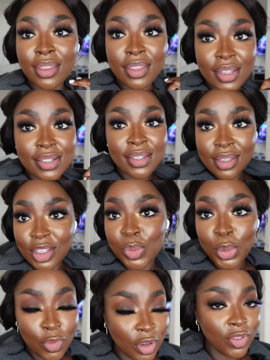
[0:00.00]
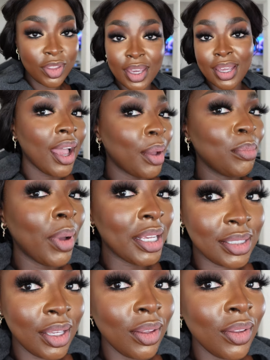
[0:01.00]
This is perfect for that. My
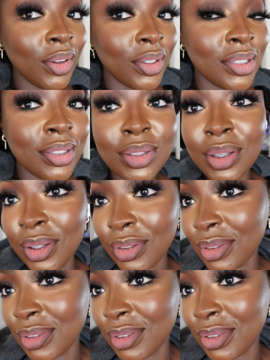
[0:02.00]
skin looks